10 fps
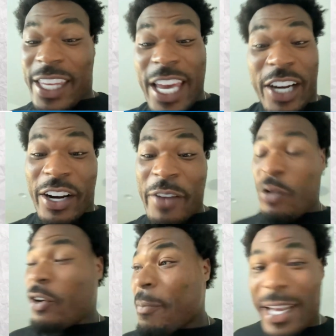kicker. If
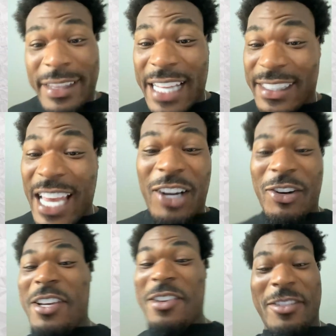you can make that tackle,
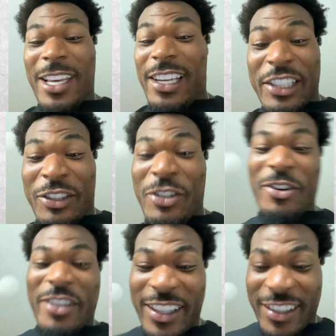he'll he'll let you
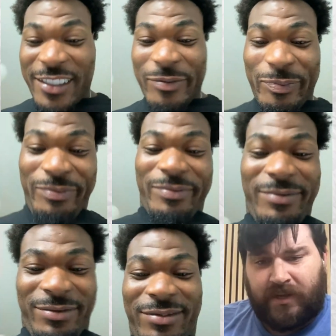do it.
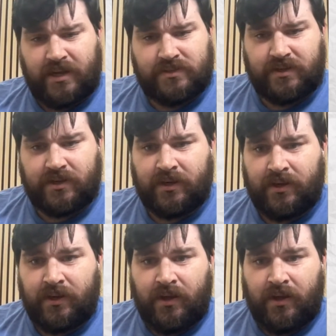Fantastic.